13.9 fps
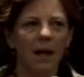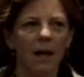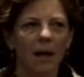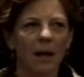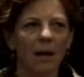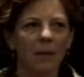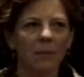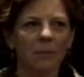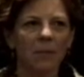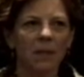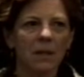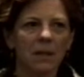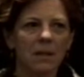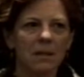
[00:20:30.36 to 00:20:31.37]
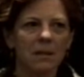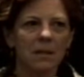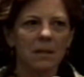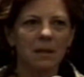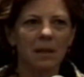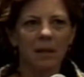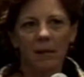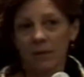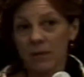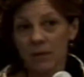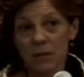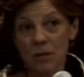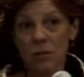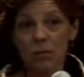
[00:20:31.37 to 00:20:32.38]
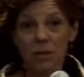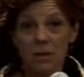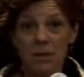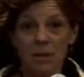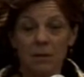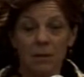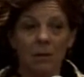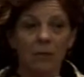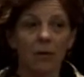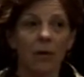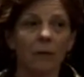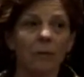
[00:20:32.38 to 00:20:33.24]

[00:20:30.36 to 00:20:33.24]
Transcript: um, because of the stories that are involved,